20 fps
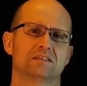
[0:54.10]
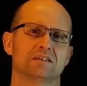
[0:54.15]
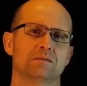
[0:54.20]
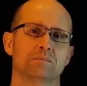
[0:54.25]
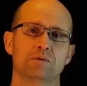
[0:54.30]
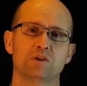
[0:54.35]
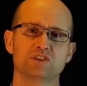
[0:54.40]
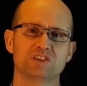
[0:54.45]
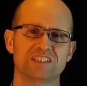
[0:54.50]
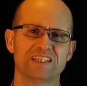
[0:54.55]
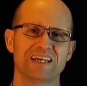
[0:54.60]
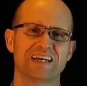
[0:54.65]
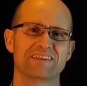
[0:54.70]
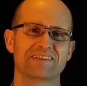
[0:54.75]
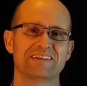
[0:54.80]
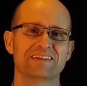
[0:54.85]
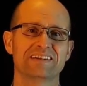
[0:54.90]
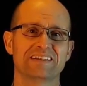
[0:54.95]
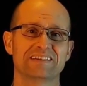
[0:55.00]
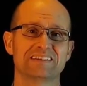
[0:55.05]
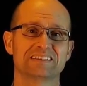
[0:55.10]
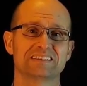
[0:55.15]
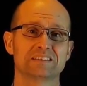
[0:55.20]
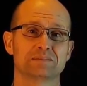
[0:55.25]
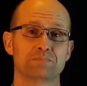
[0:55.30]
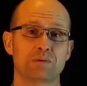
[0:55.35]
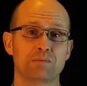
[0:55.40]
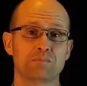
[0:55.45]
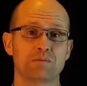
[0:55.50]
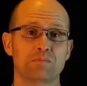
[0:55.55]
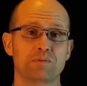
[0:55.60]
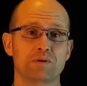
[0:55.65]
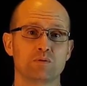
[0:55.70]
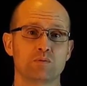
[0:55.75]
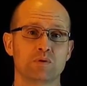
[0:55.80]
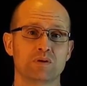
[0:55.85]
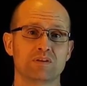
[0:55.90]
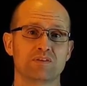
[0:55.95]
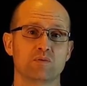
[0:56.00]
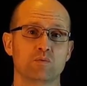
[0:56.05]
Personally, I think that this is probably
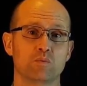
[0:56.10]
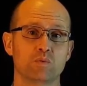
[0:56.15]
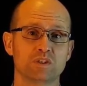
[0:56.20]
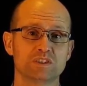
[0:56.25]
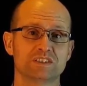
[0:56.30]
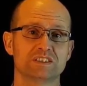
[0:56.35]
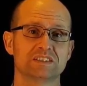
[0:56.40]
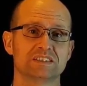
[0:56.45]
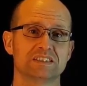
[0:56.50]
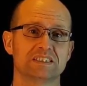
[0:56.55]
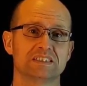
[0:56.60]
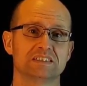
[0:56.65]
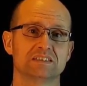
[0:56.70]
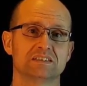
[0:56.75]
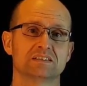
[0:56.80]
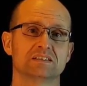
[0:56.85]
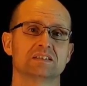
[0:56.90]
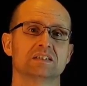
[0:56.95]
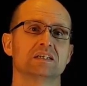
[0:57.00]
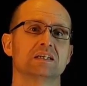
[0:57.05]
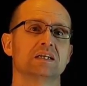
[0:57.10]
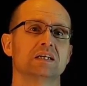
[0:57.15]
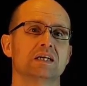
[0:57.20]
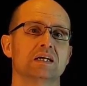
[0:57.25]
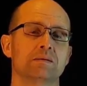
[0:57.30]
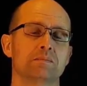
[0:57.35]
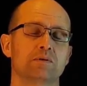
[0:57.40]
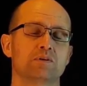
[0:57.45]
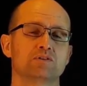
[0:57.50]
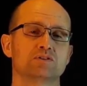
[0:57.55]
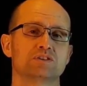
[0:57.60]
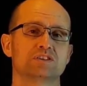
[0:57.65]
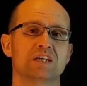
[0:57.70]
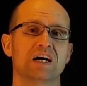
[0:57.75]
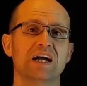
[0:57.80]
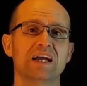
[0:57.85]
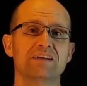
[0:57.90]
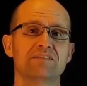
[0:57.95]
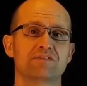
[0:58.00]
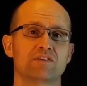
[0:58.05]
one of the worst diseases because
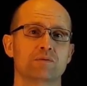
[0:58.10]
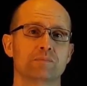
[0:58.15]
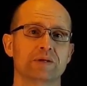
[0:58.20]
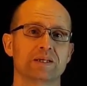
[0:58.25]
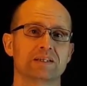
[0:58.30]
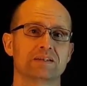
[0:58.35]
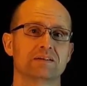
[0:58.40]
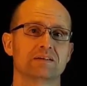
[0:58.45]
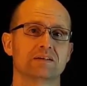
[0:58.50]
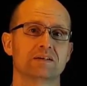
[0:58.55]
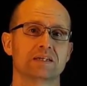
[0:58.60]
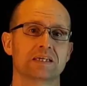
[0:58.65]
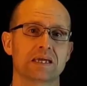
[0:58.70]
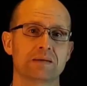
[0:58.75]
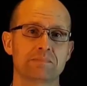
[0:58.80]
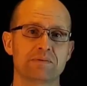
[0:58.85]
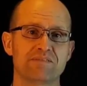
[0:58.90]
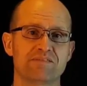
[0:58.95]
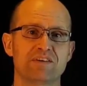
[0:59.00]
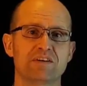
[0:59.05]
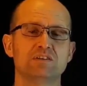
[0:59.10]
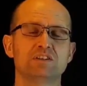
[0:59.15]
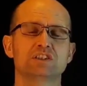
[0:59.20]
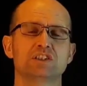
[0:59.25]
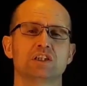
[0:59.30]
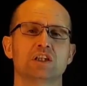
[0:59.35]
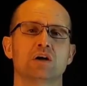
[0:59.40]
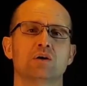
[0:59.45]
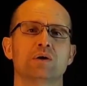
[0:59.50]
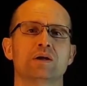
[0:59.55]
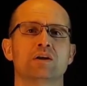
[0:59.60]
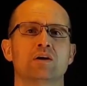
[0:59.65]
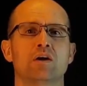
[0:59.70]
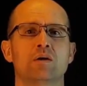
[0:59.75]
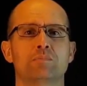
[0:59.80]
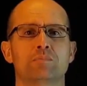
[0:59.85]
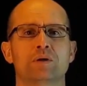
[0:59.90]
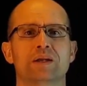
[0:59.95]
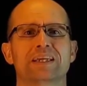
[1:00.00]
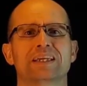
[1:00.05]
dying from it can be very slow and
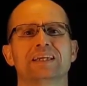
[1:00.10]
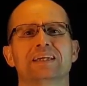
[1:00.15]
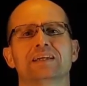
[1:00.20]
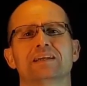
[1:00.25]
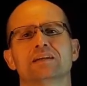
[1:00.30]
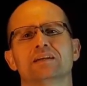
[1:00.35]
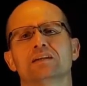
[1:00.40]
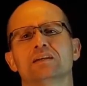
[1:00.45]
heartbreaking,